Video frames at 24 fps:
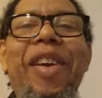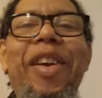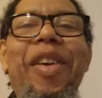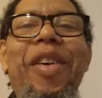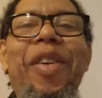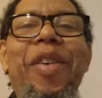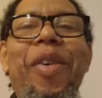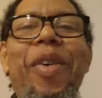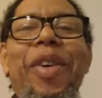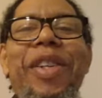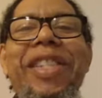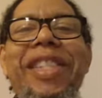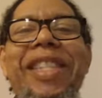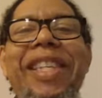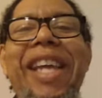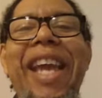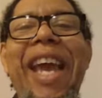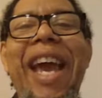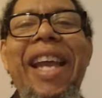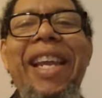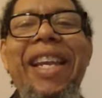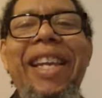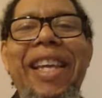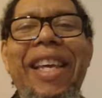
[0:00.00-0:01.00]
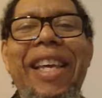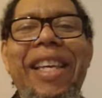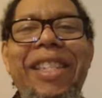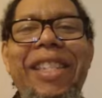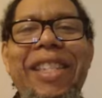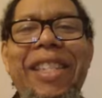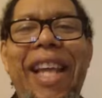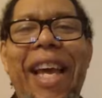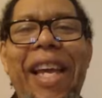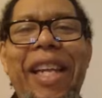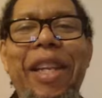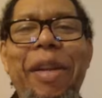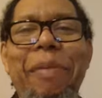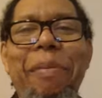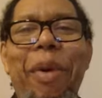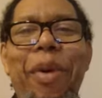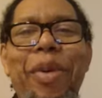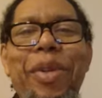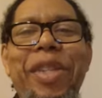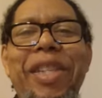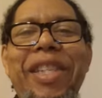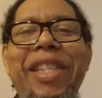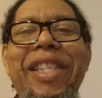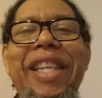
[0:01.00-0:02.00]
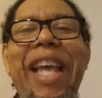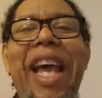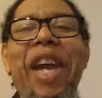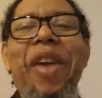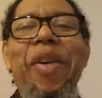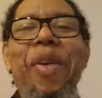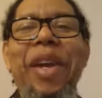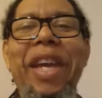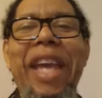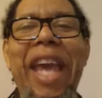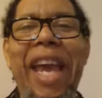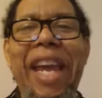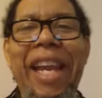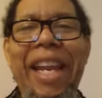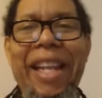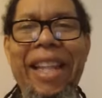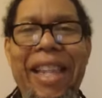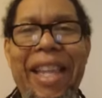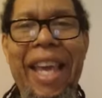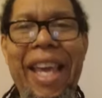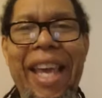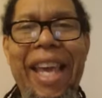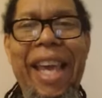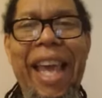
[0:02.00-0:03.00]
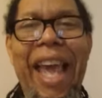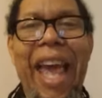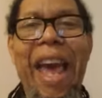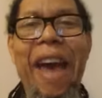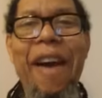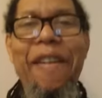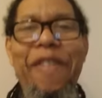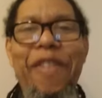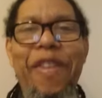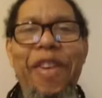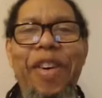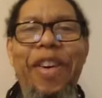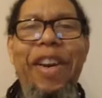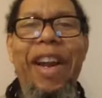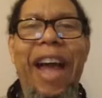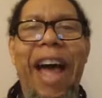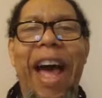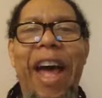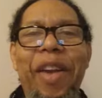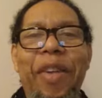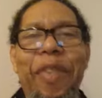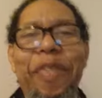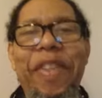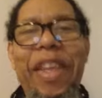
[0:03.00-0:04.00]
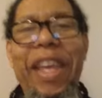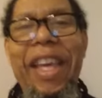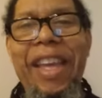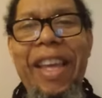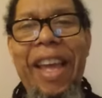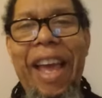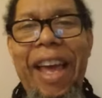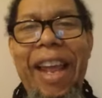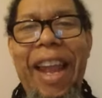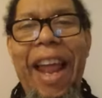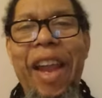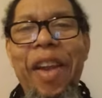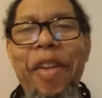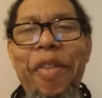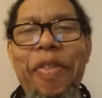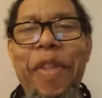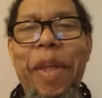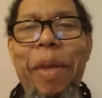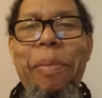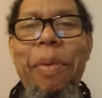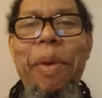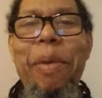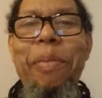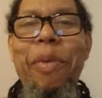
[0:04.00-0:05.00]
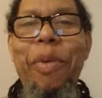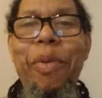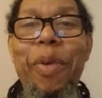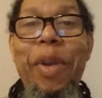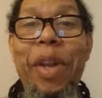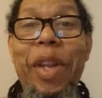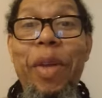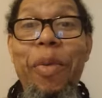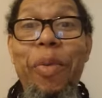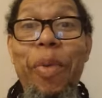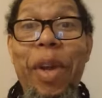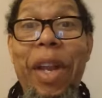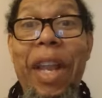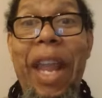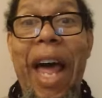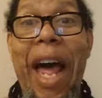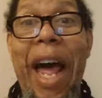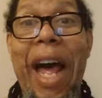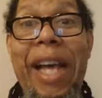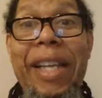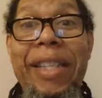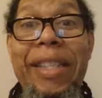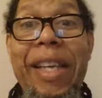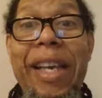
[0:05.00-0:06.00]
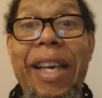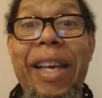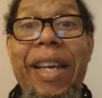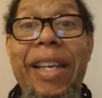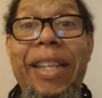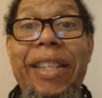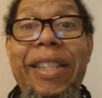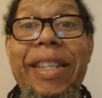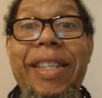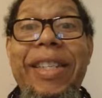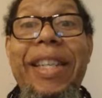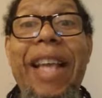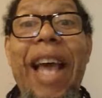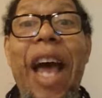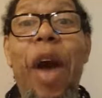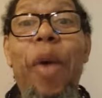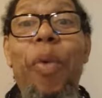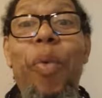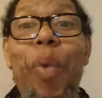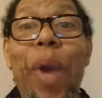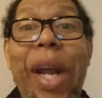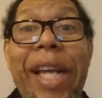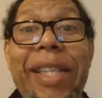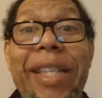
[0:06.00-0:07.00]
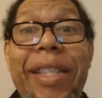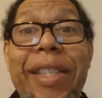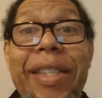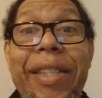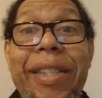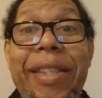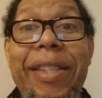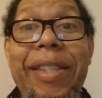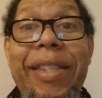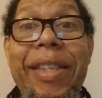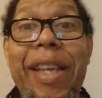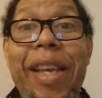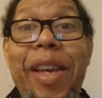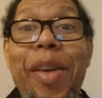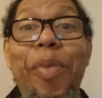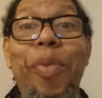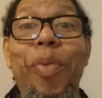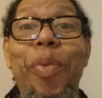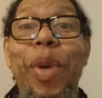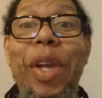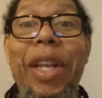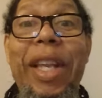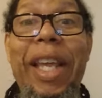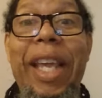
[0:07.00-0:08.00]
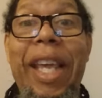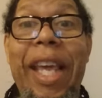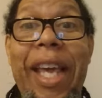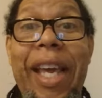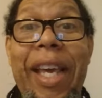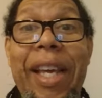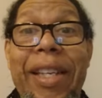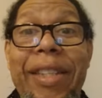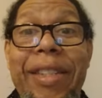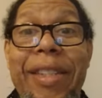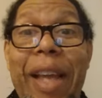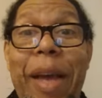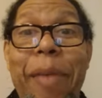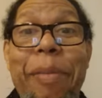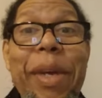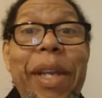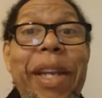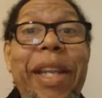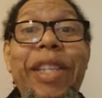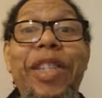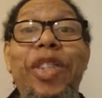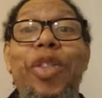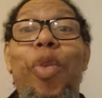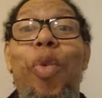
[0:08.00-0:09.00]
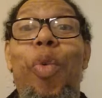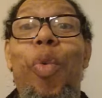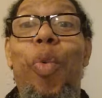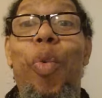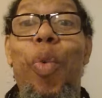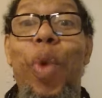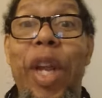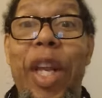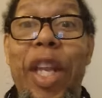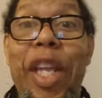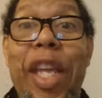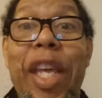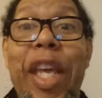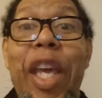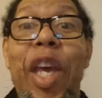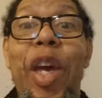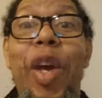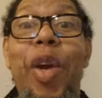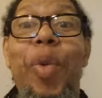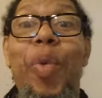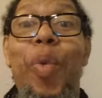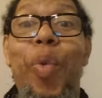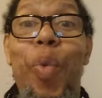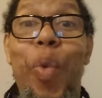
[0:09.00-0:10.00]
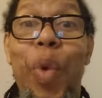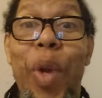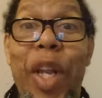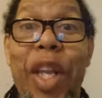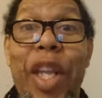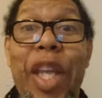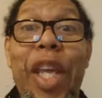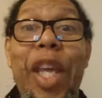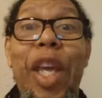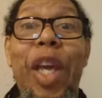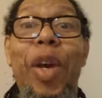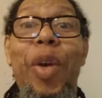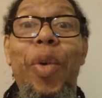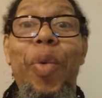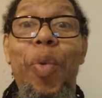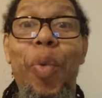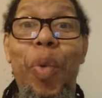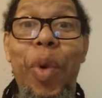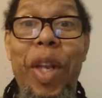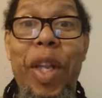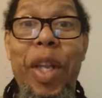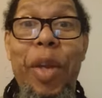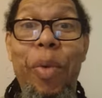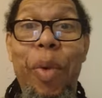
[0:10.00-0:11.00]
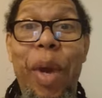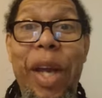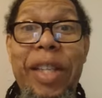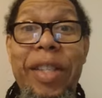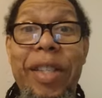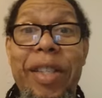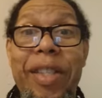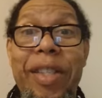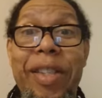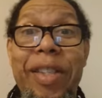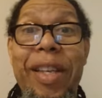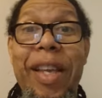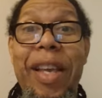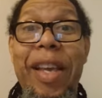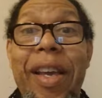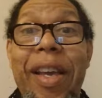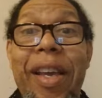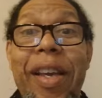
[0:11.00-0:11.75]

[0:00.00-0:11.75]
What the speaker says: Christianity is like the most segregated thing ever. I don't think people really realize just how racist it really is. I mean, it's really, really, really racist.